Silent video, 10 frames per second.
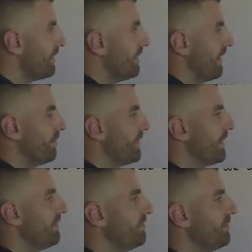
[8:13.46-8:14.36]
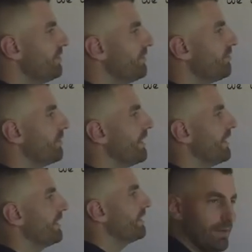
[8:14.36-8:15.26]
And when I do it this
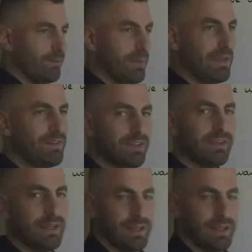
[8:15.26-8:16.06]
way, basically